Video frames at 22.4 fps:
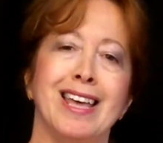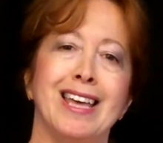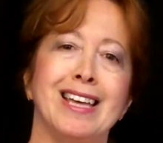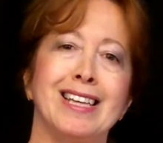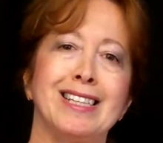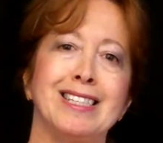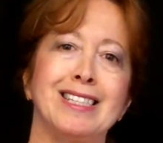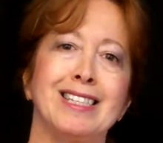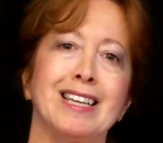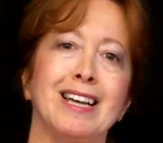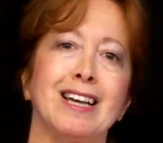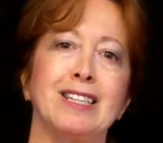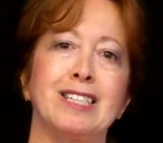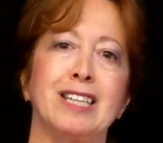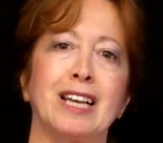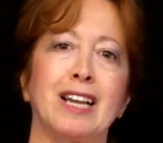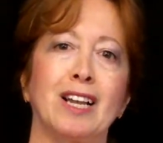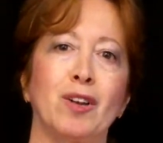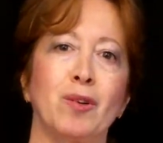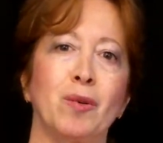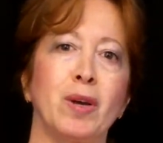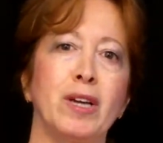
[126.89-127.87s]
It's a
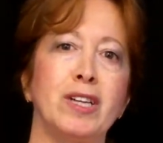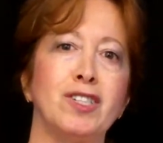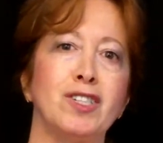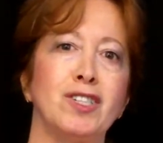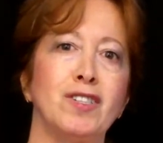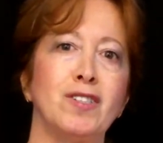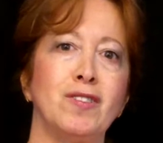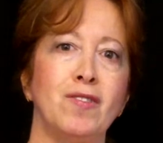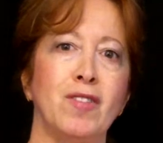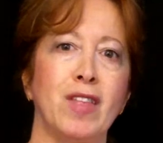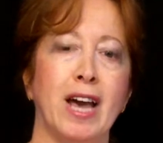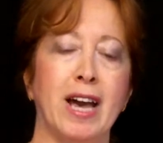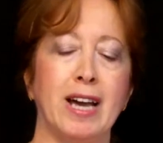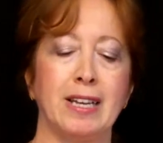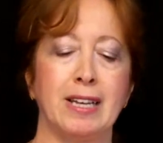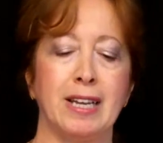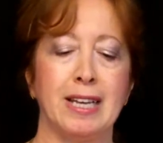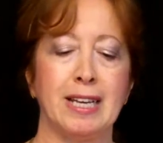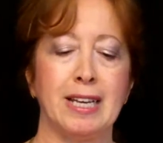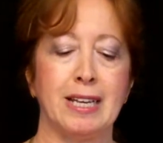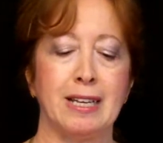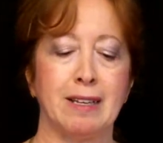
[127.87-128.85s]
declaration
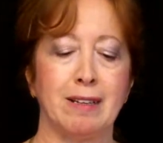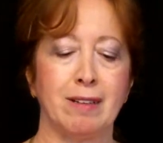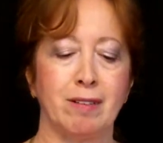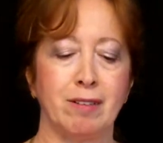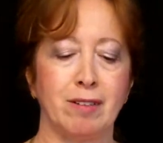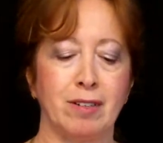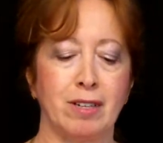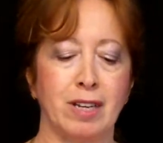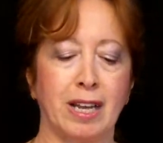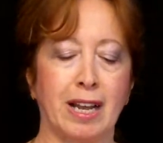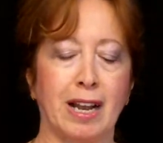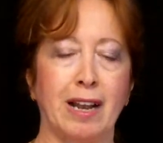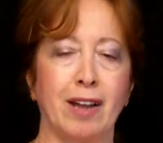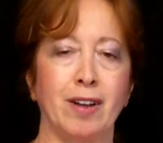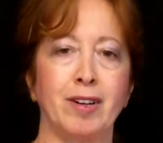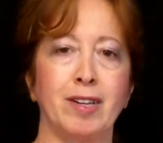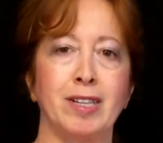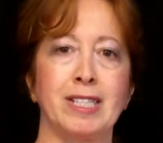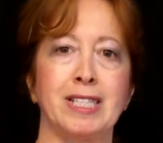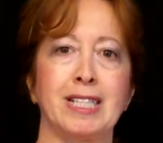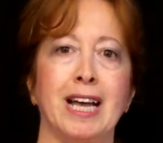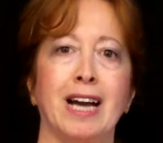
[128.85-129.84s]
that
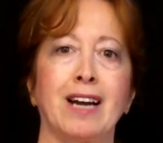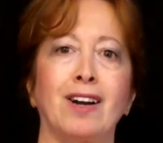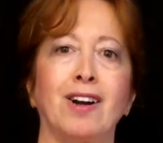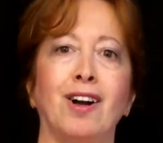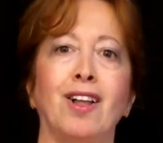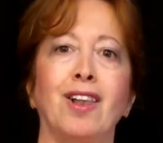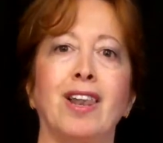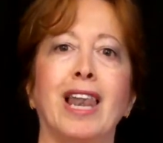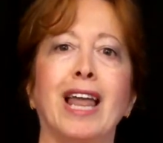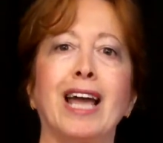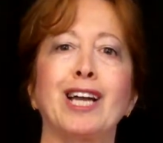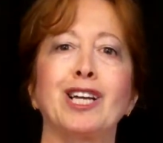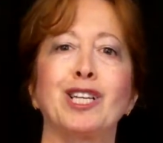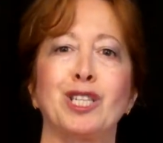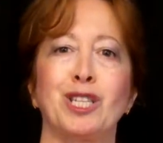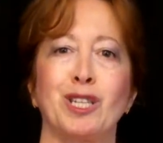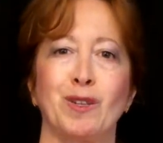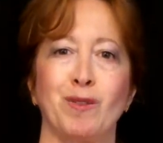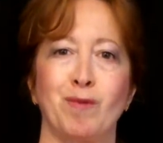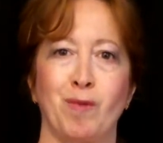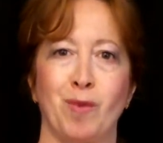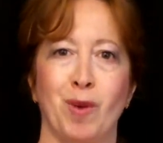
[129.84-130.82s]
declares a
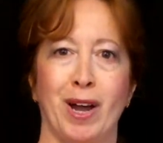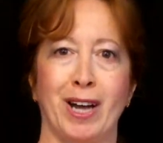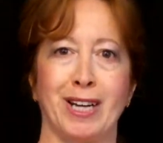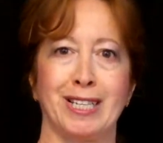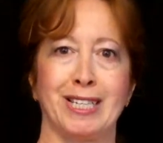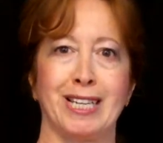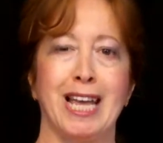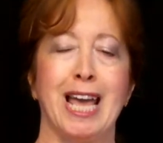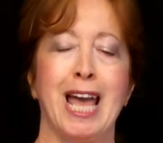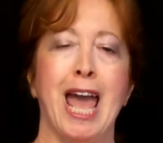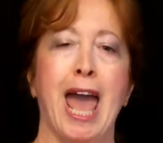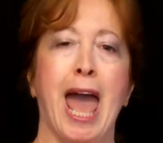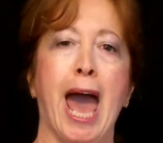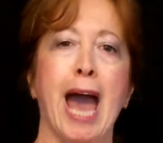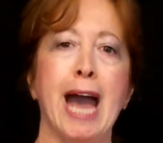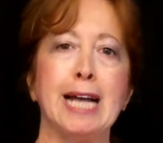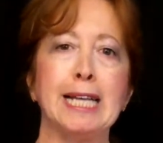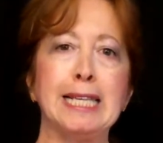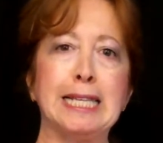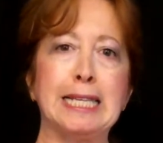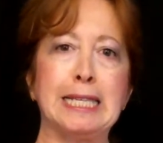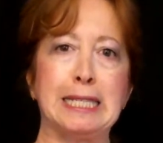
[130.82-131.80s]
collective right.
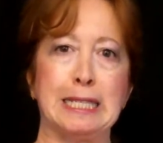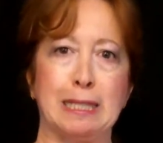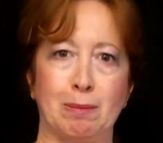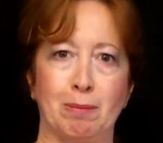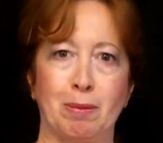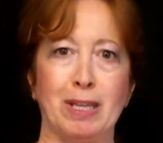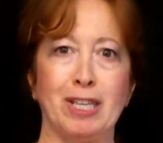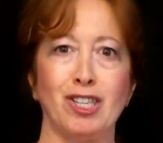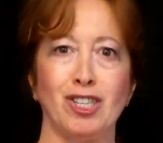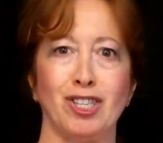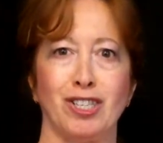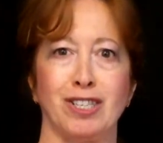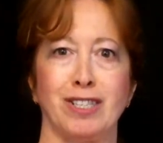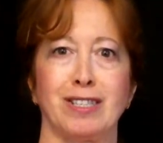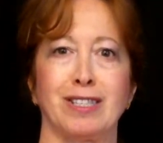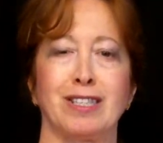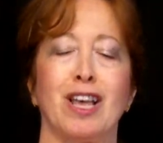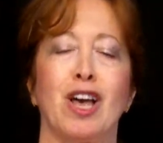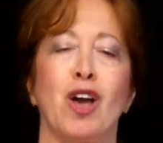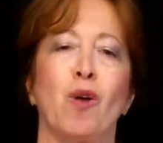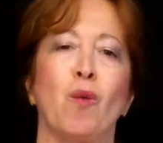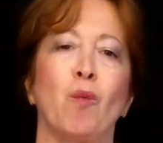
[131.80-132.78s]
As a
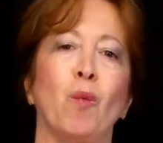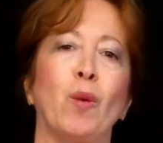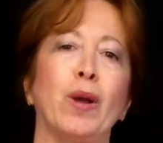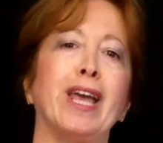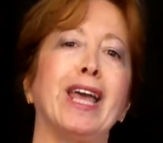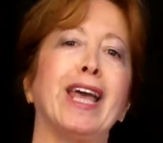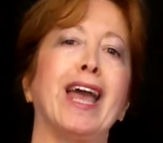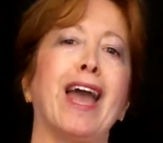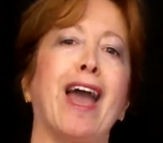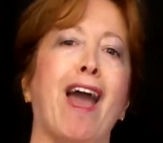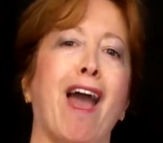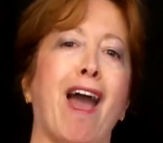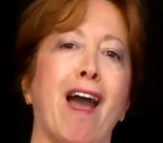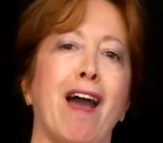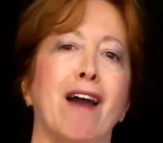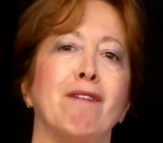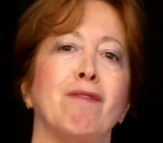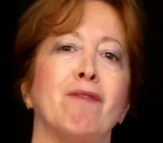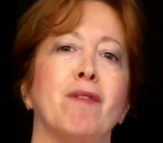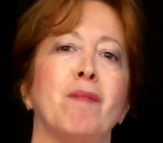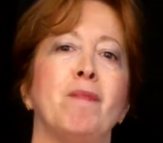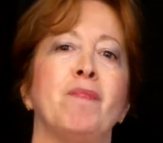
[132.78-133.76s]
species, we
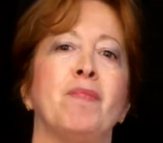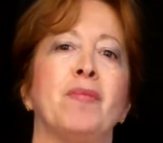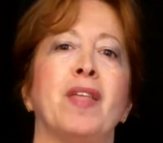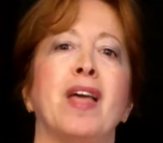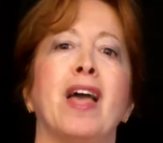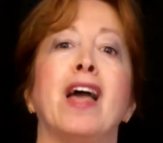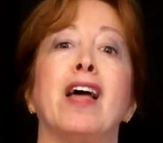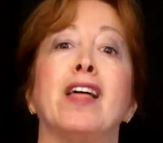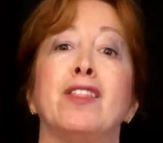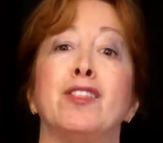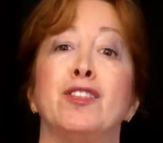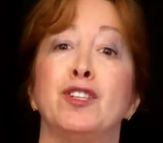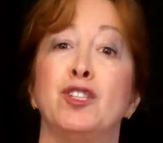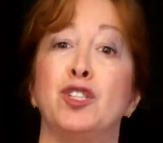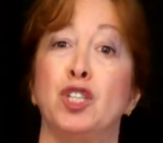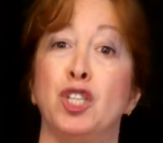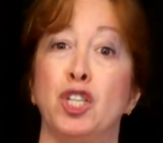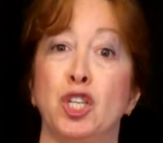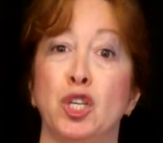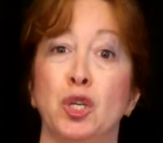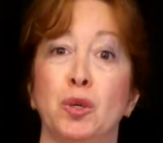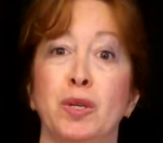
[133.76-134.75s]
have the
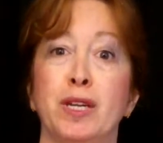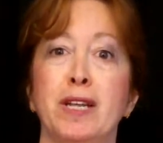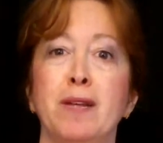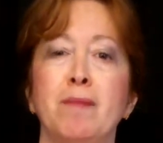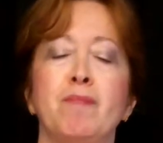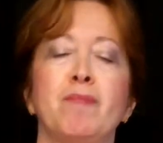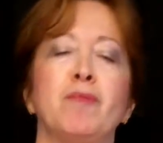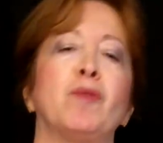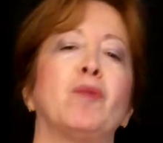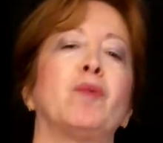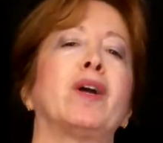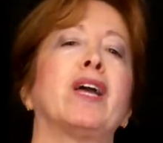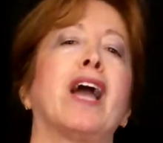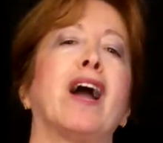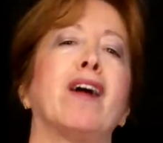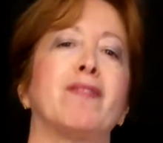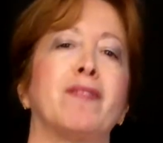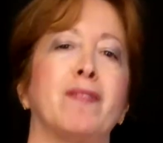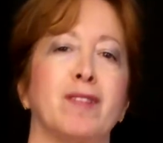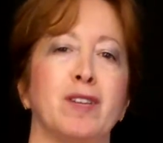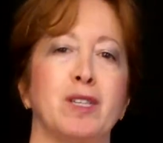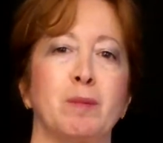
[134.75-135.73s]
duty, we
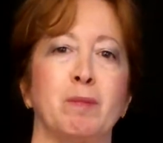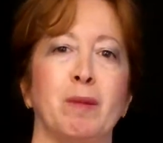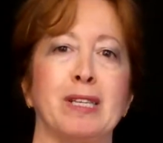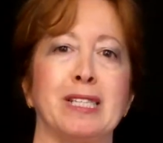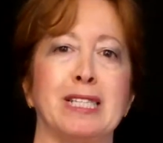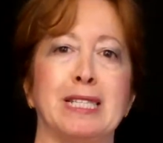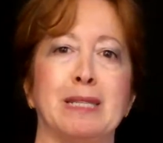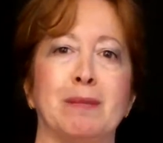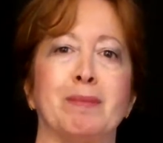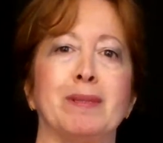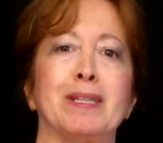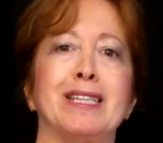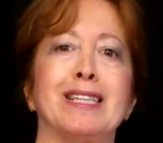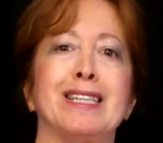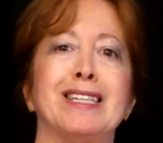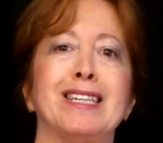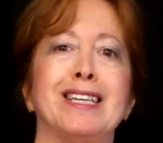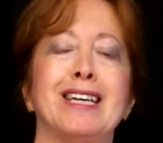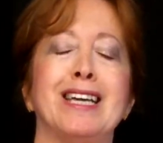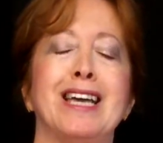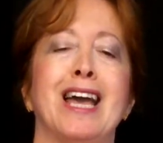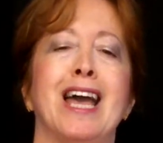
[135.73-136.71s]
have the
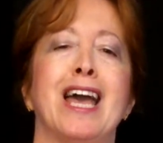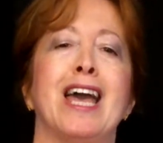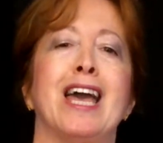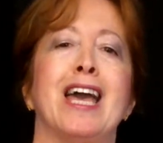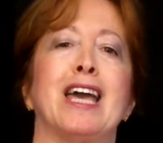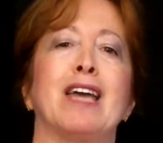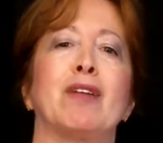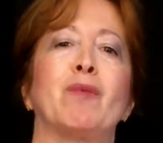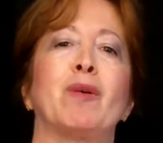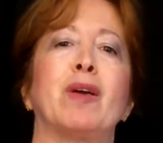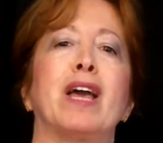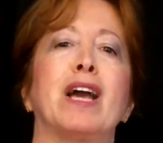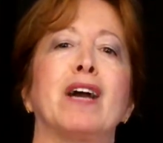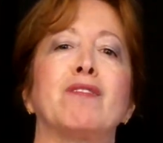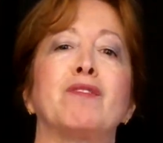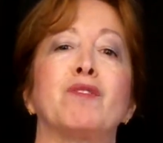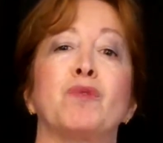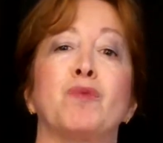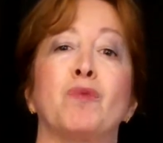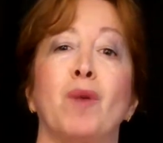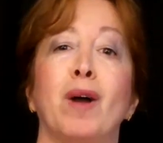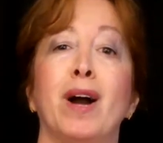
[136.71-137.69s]
responsibility, and we
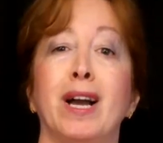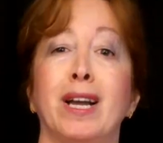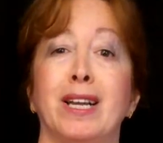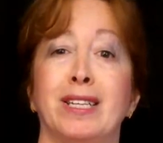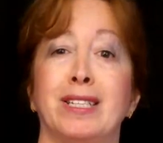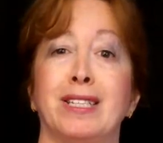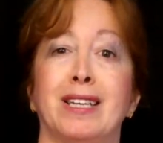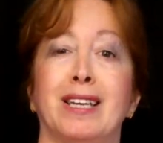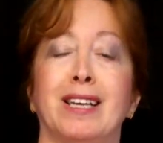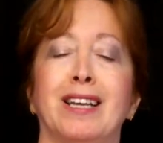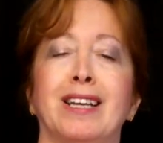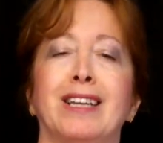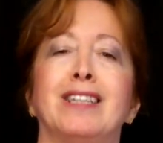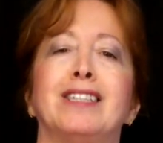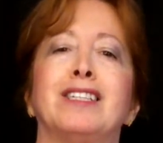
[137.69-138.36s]
have the right